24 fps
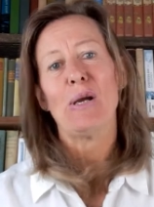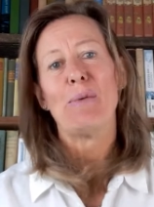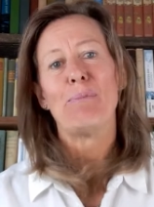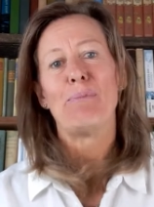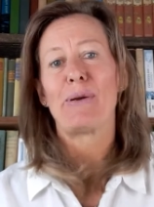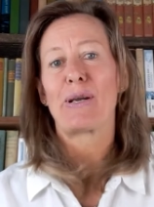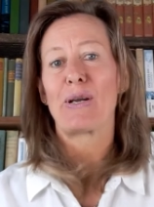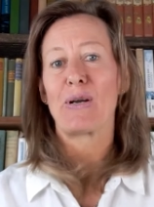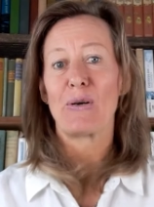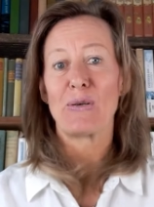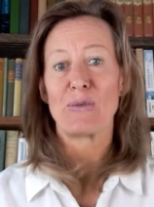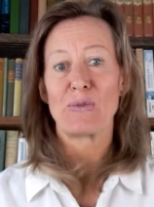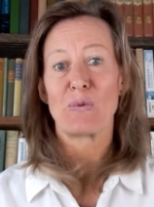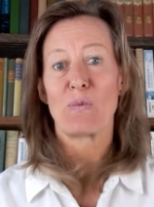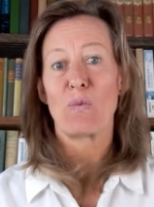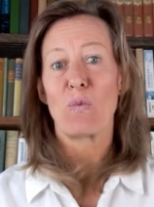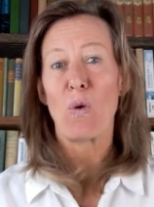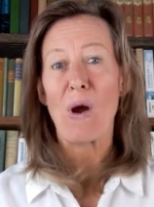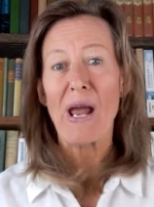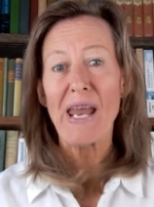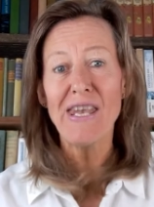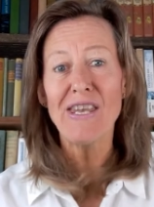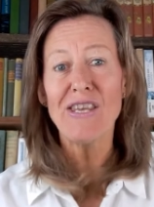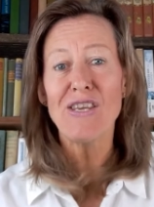because
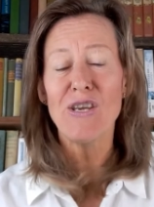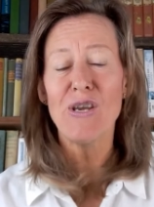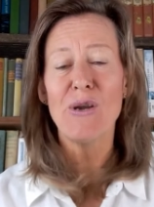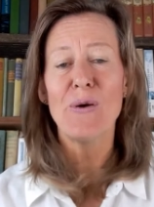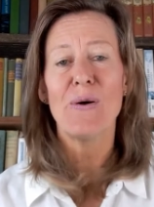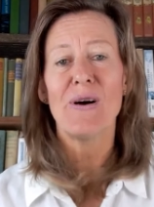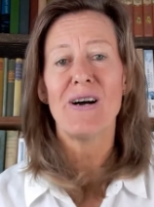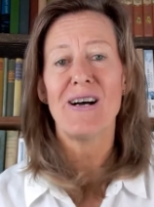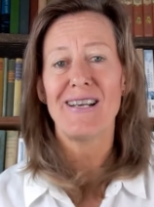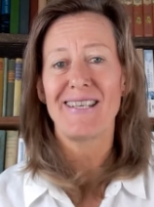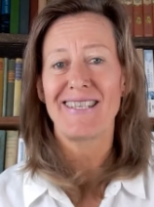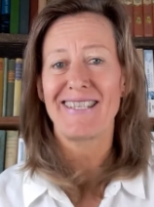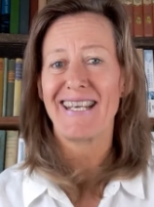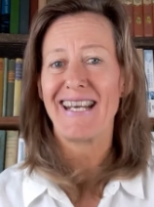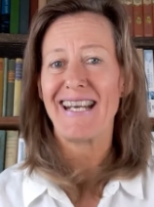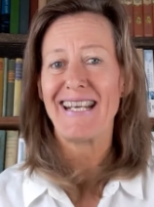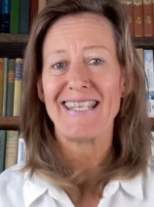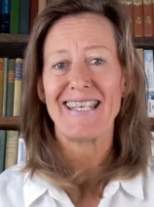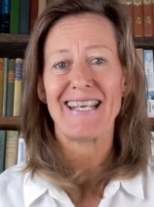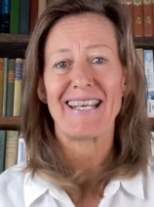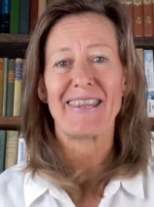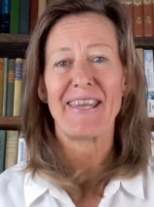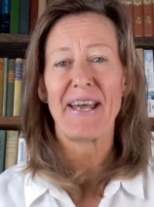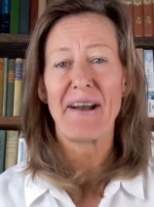when you are
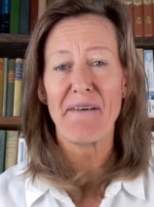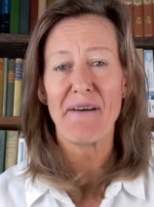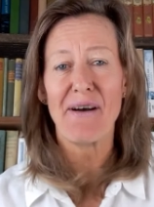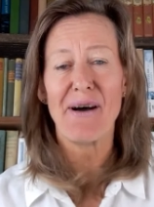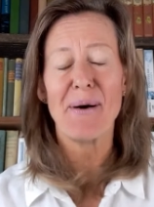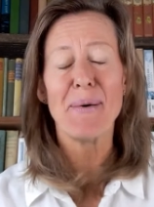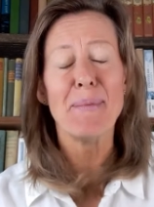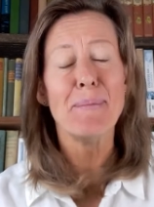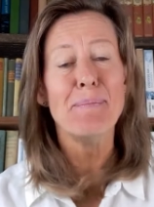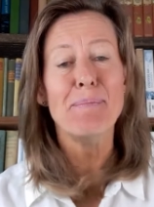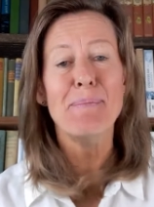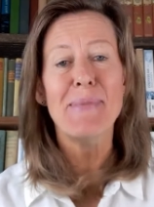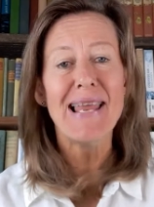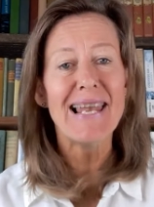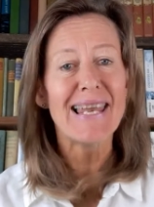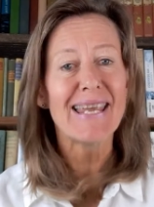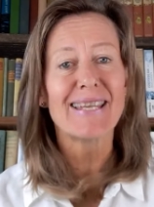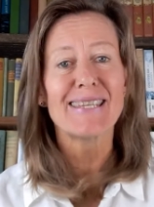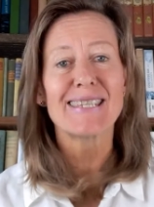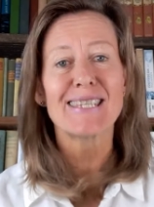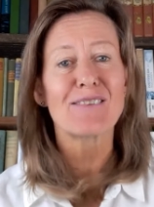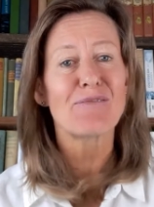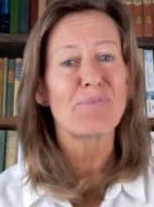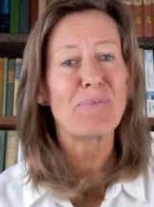dating, there are
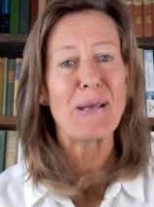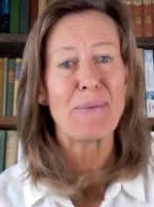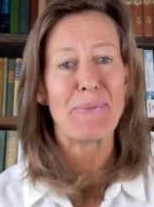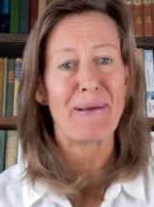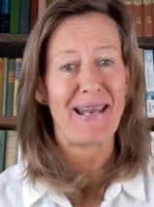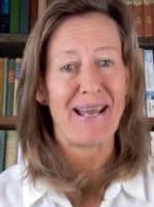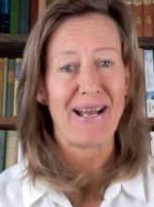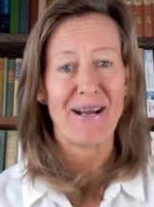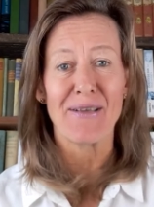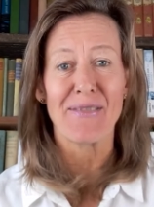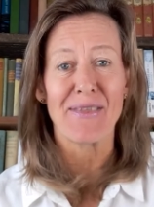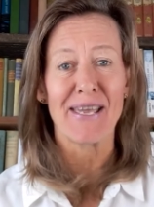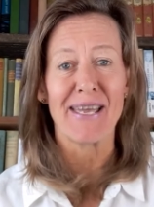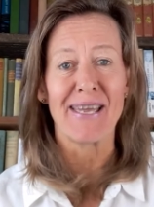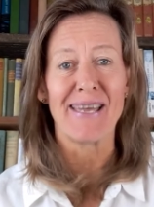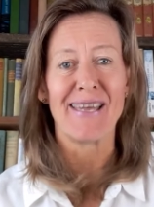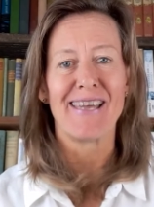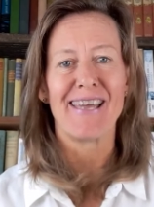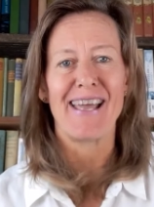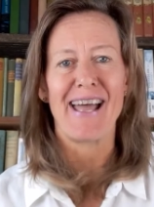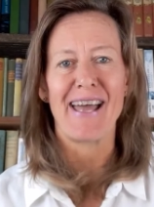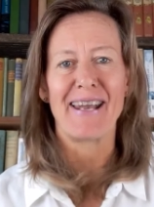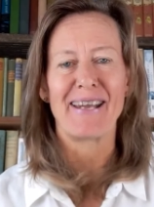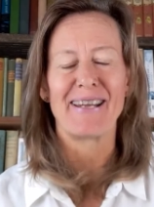millions of people out there
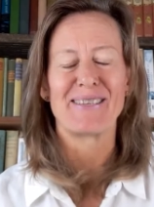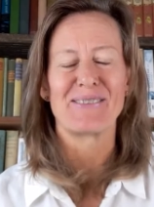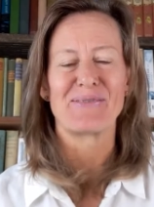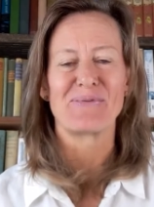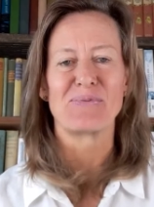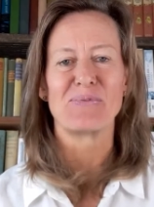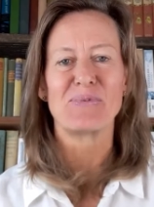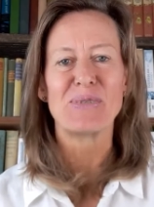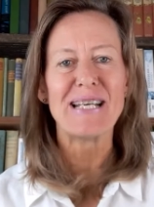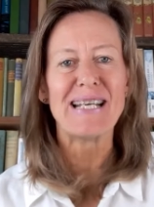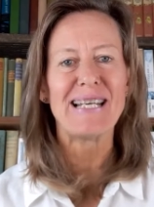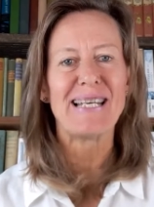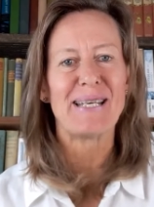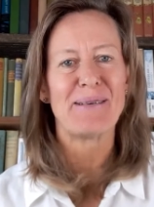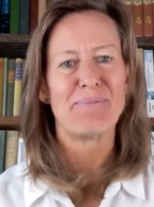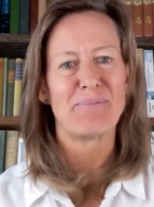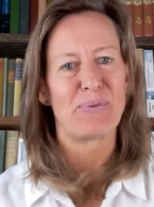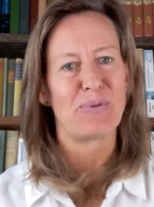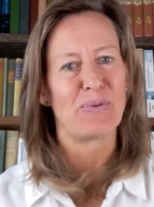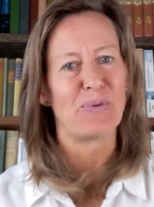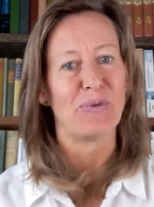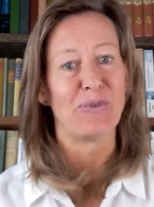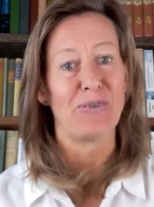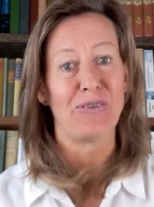and it's really
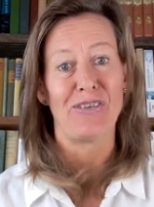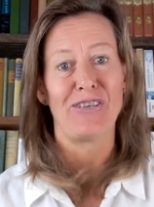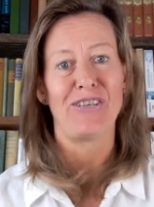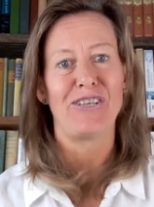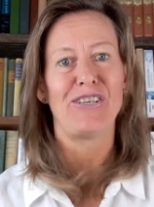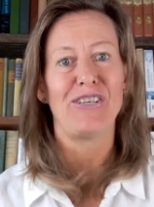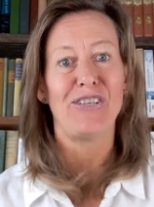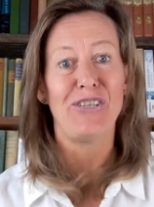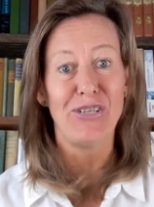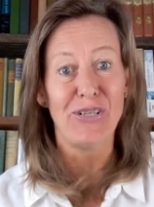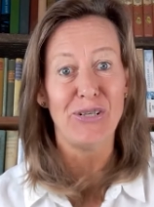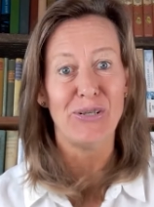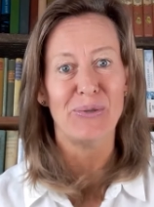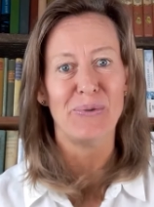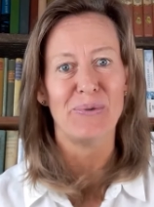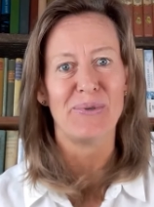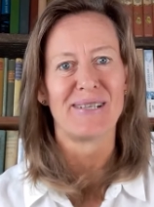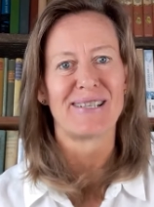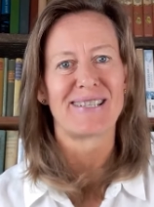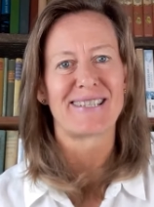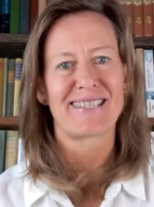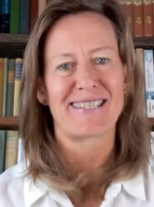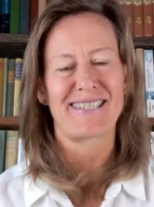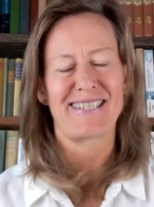important you
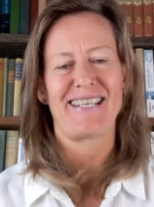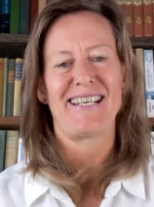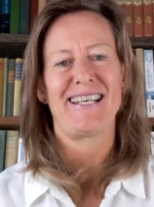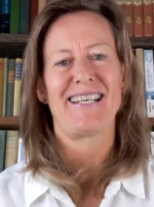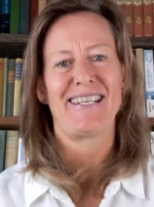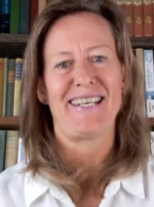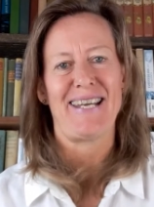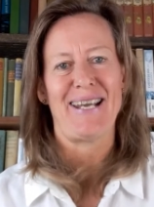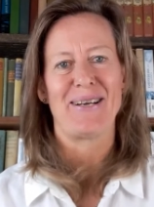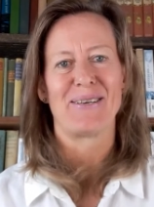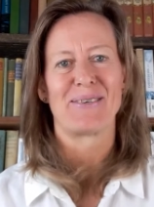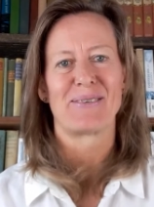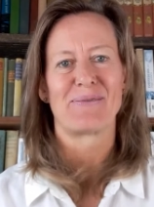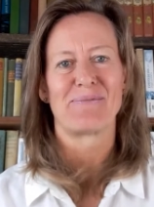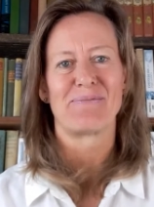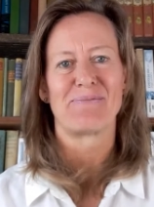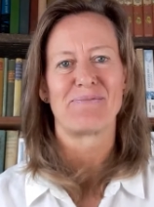stand out.